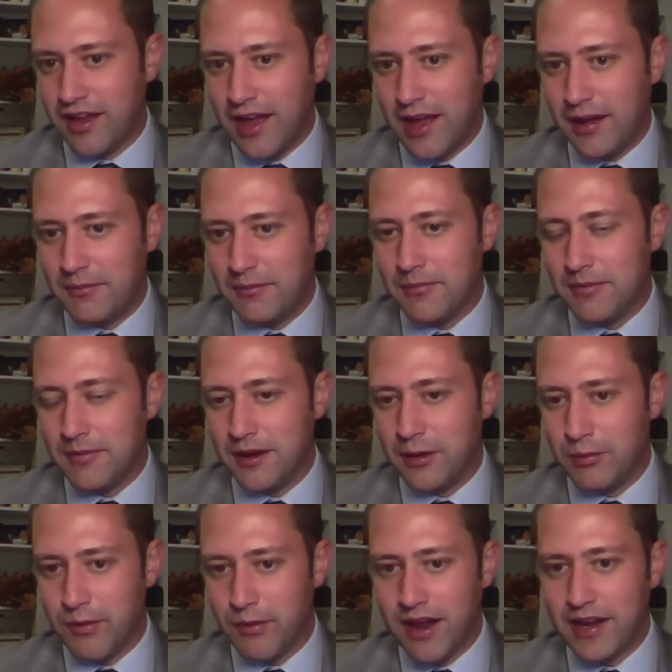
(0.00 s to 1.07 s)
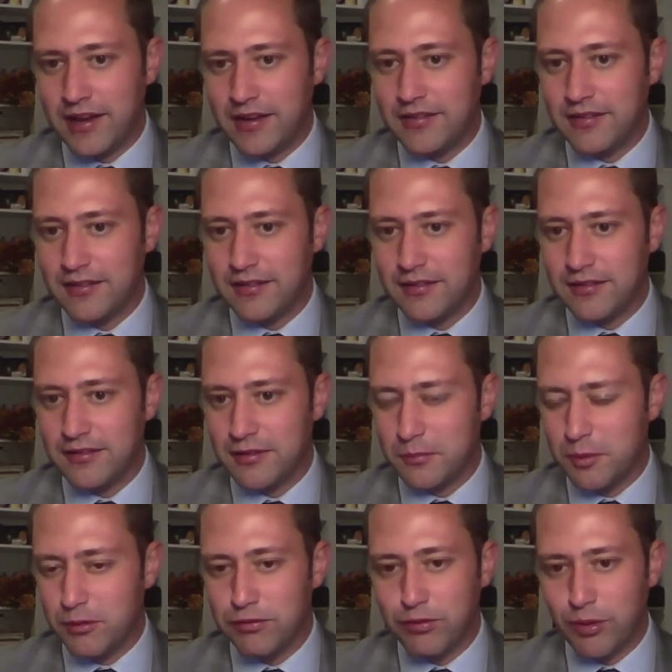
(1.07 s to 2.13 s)
that are ready to
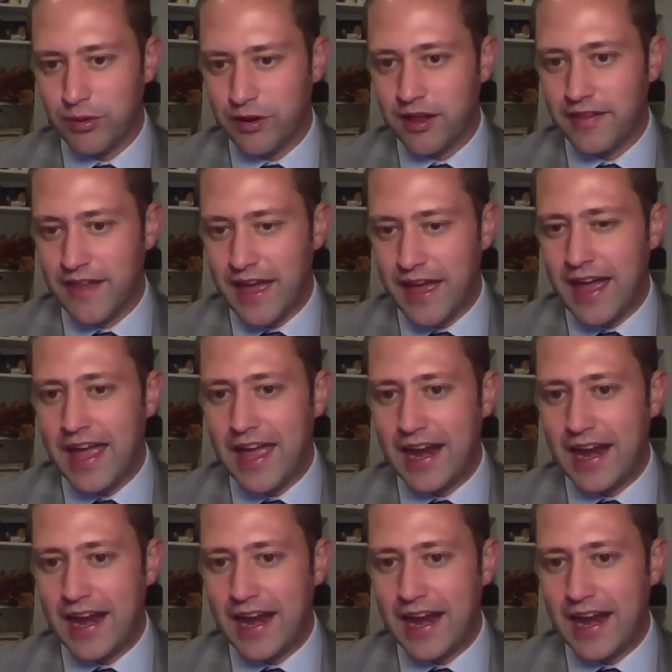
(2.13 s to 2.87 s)
move forward on that,